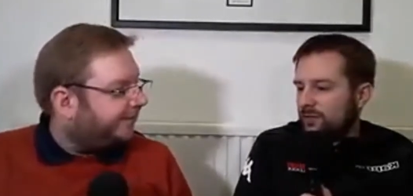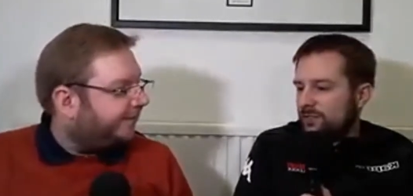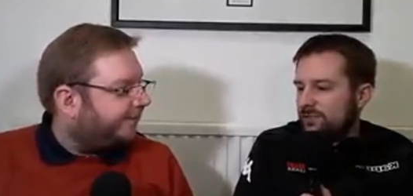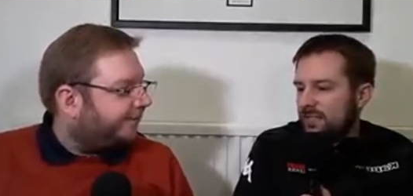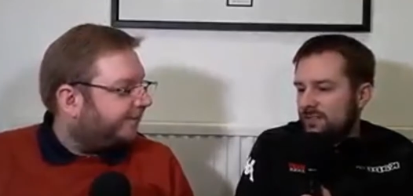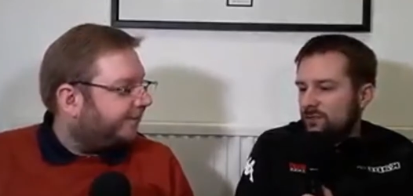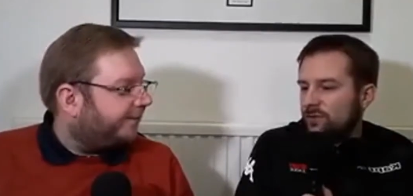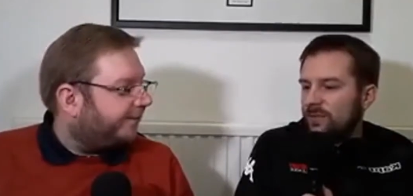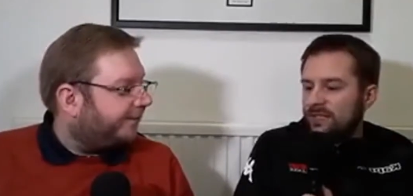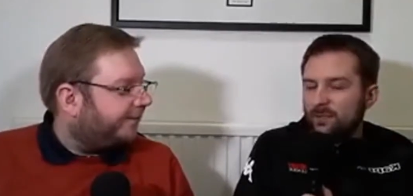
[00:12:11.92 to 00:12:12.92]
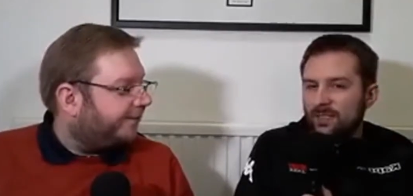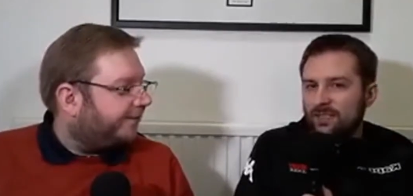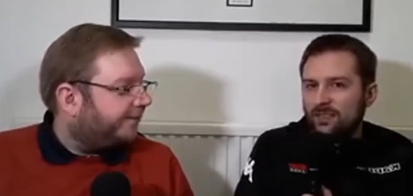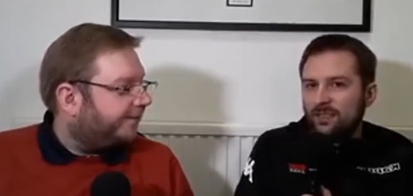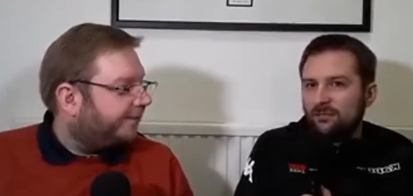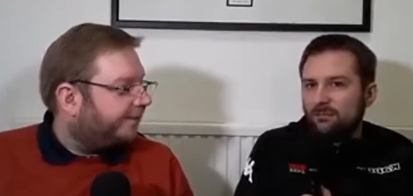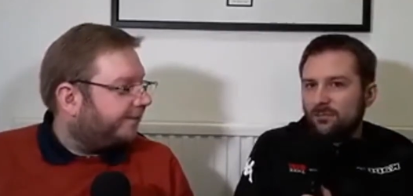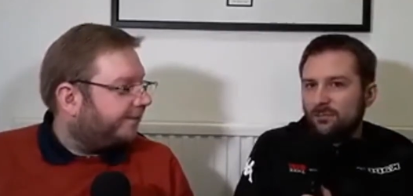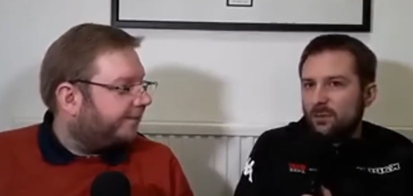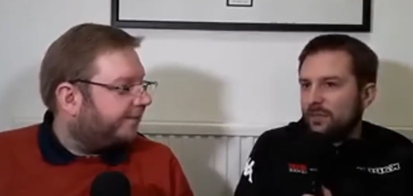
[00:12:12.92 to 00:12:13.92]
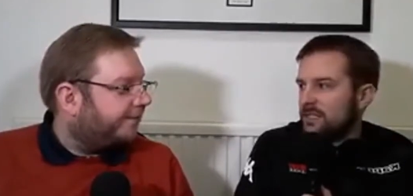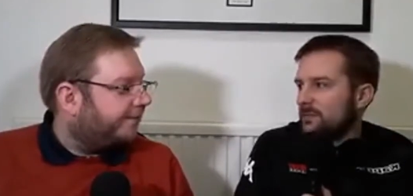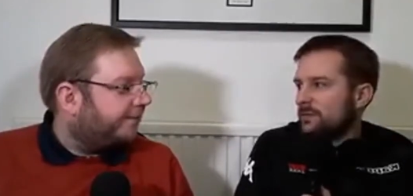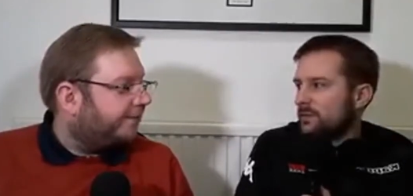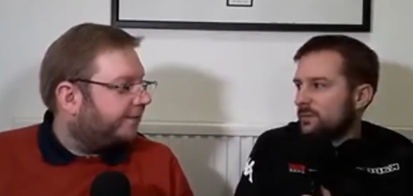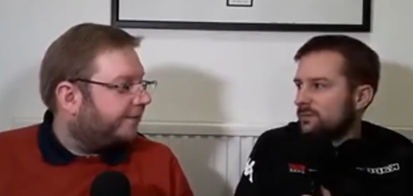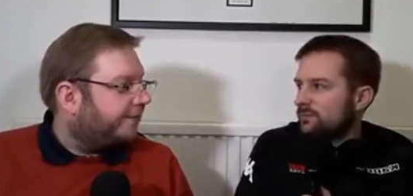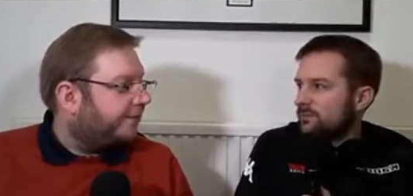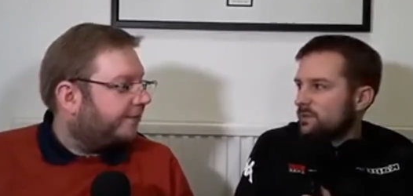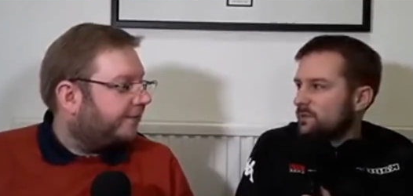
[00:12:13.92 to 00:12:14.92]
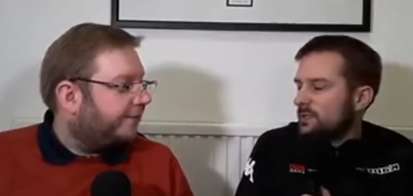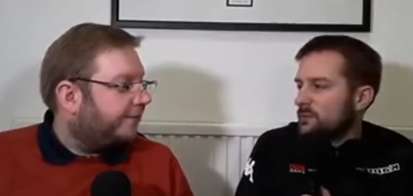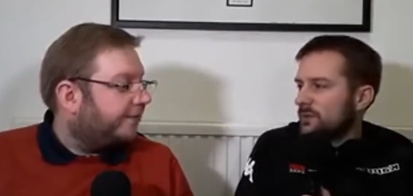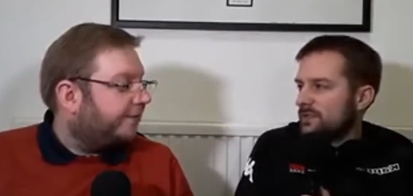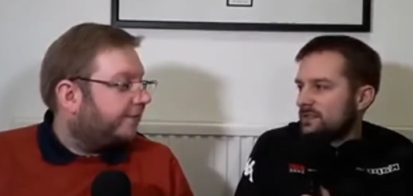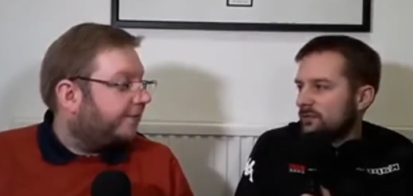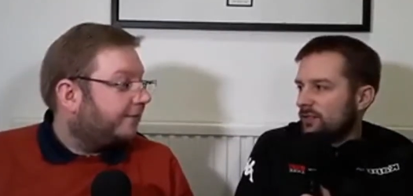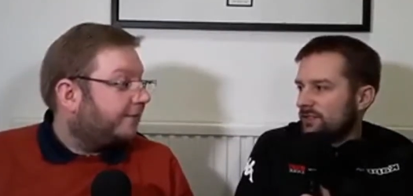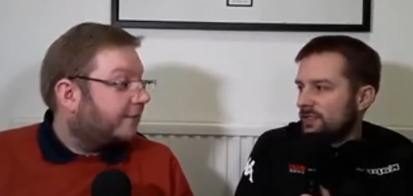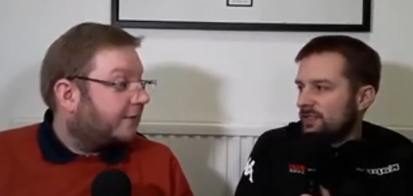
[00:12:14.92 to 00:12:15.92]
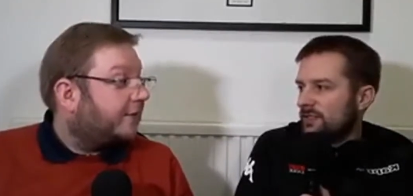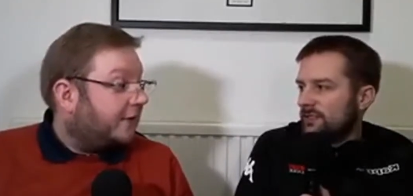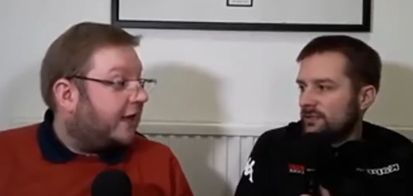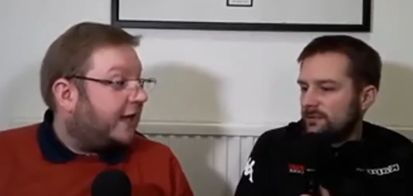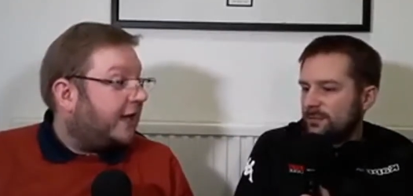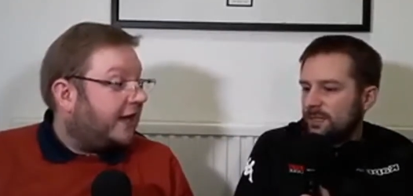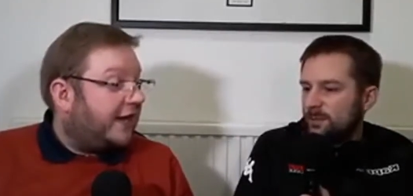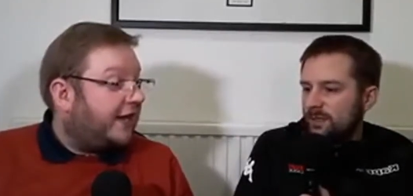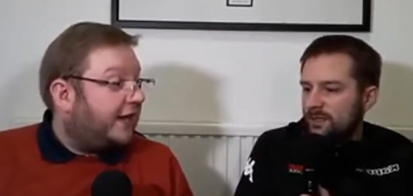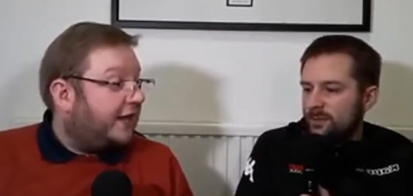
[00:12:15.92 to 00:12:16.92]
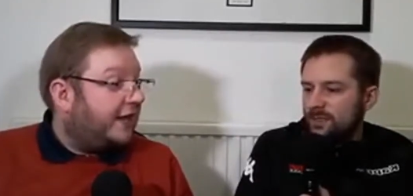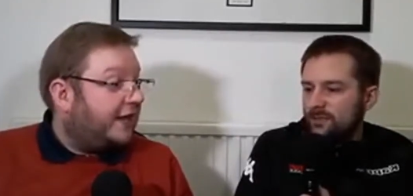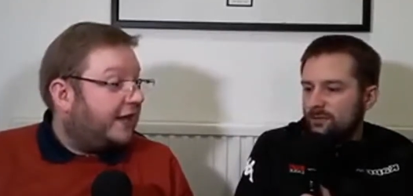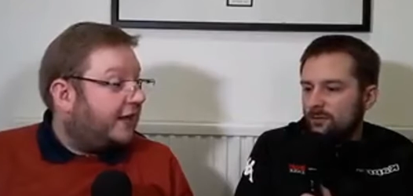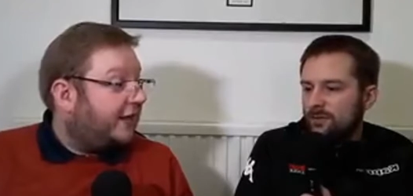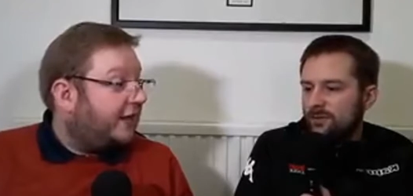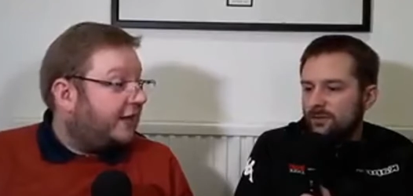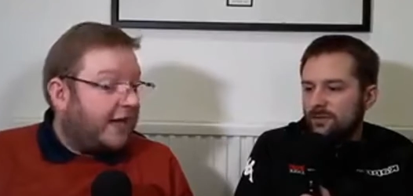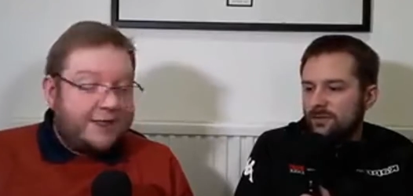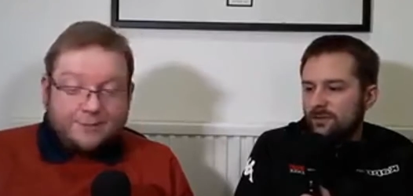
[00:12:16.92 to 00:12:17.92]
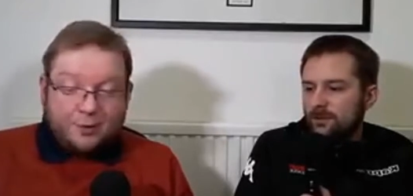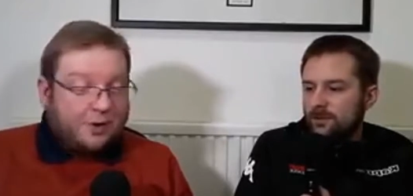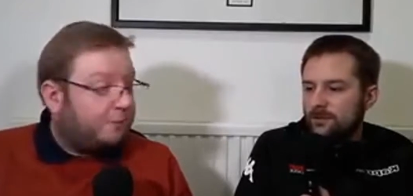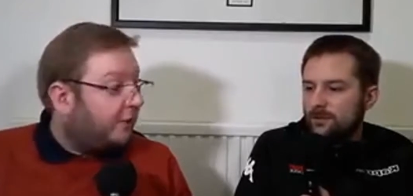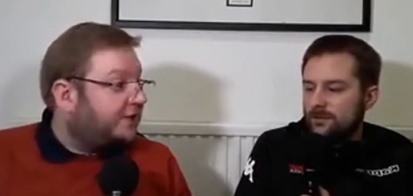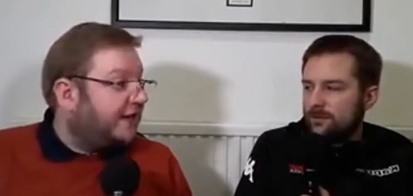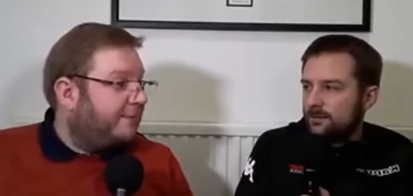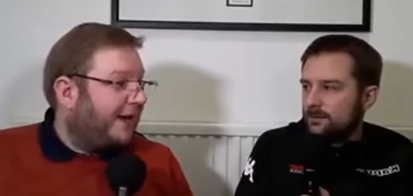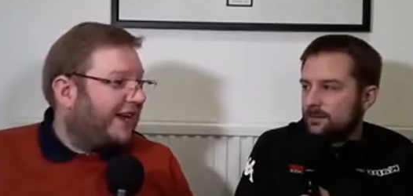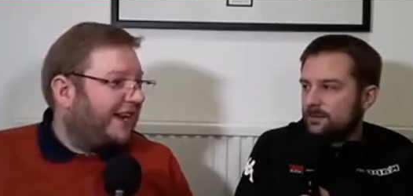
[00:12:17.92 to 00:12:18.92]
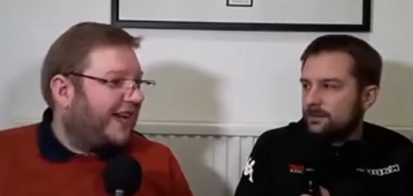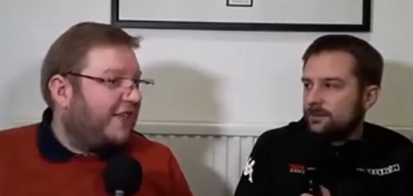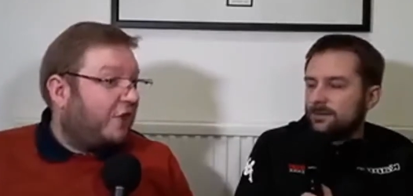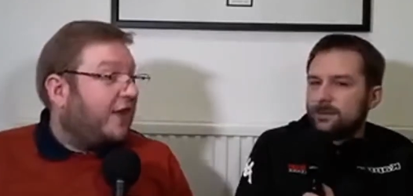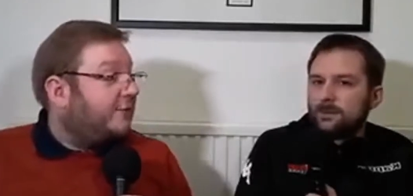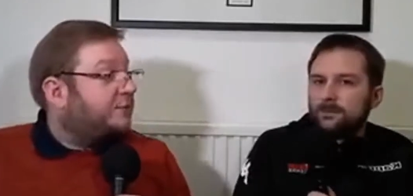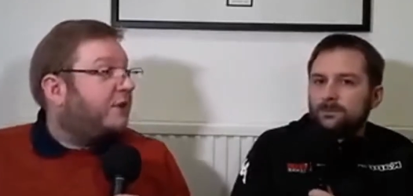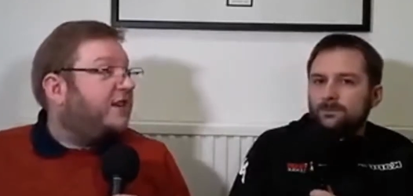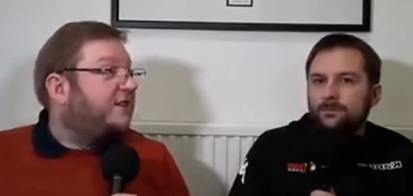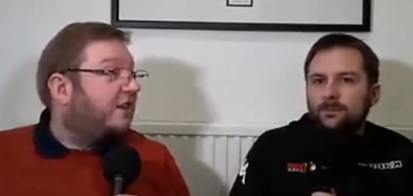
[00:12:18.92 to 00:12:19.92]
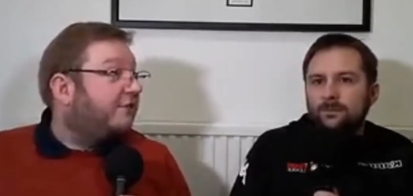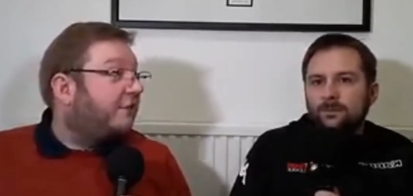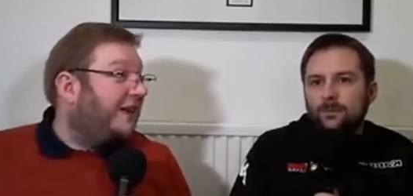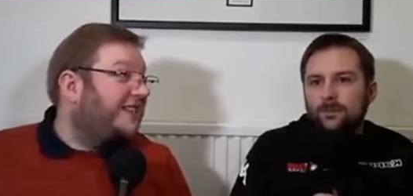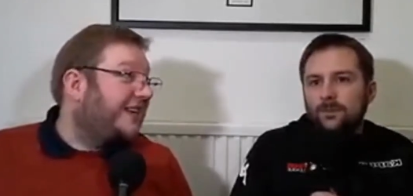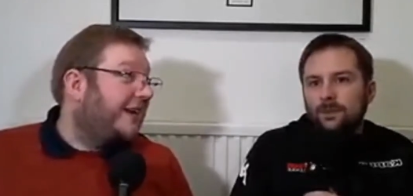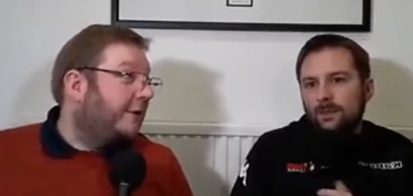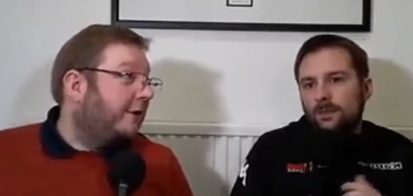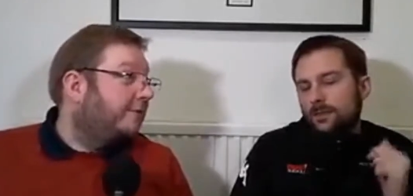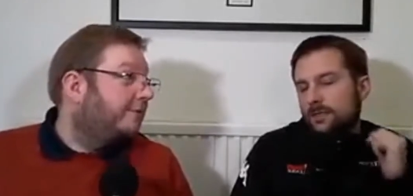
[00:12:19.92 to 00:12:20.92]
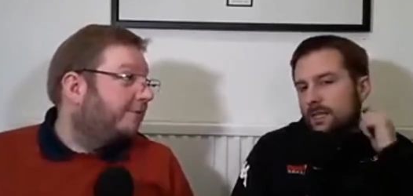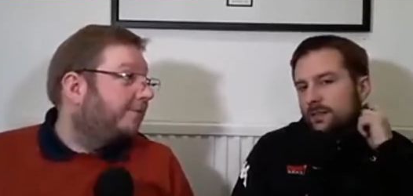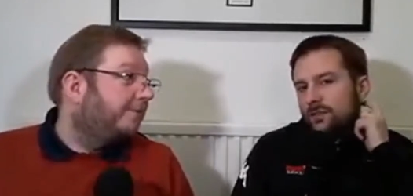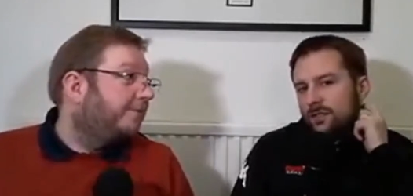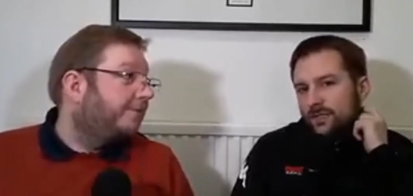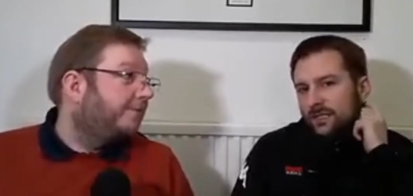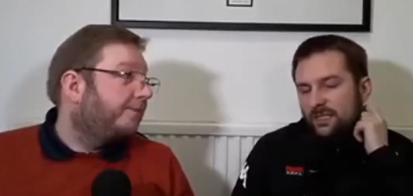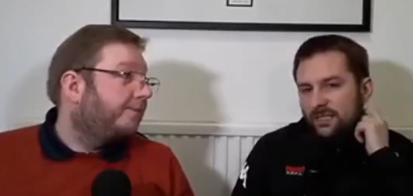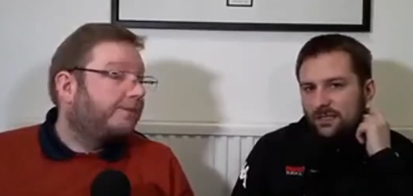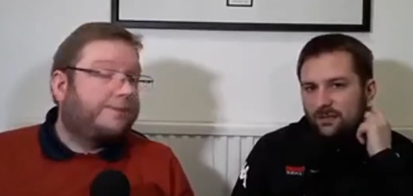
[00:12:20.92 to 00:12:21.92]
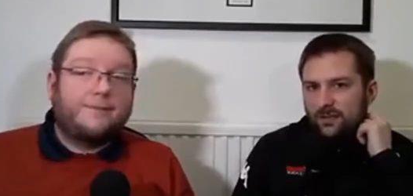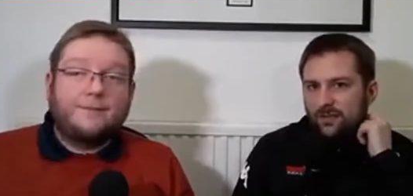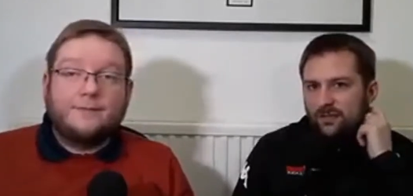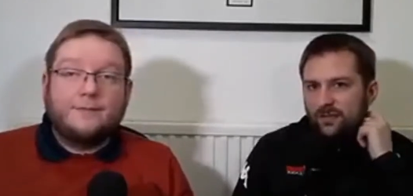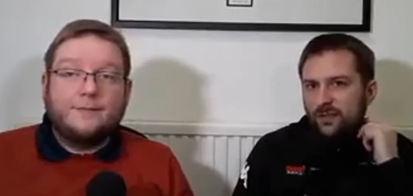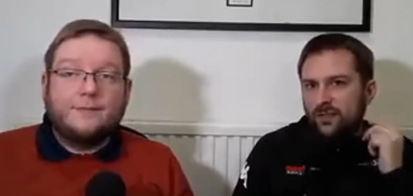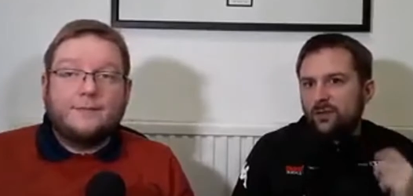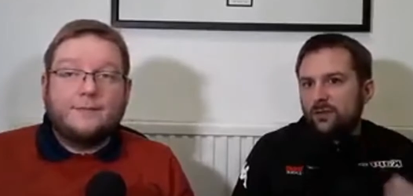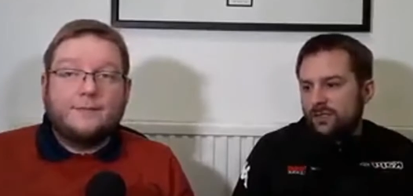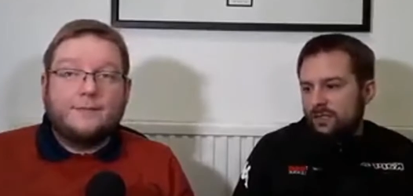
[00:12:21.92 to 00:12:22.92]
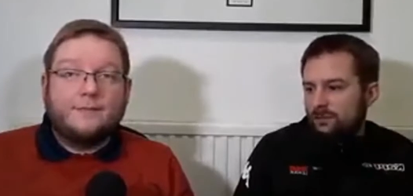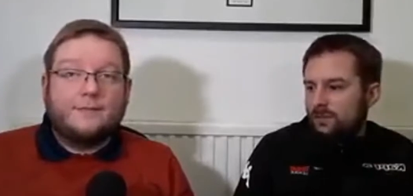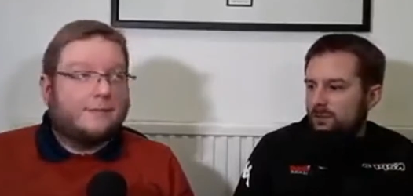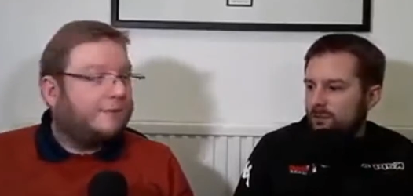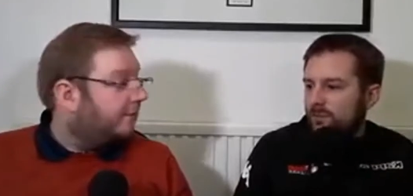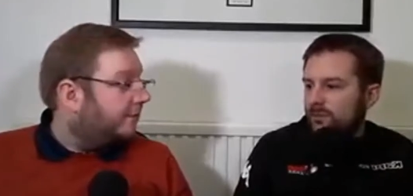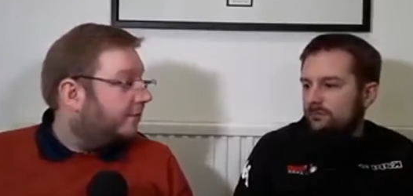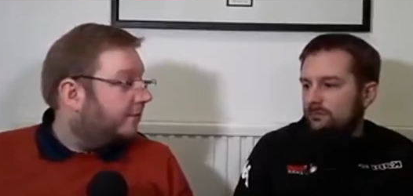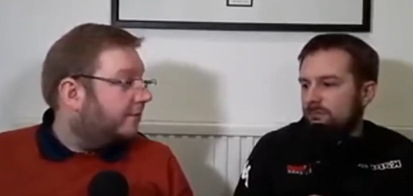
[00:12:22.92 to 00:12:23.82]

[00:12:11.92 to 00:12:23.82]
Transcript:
Speaker 1: with Hull, the two times Hull have made are basically replacements for two key players they've lost, aren't they? Yeah. Mickey Paea being the other one.
Speaker 2: Yeah, they brought brought him back, and I thought he was pretty solid for him last time. Yeah, I thought they
Speaker 1: might actually have had, have had a go for Sam Moa, but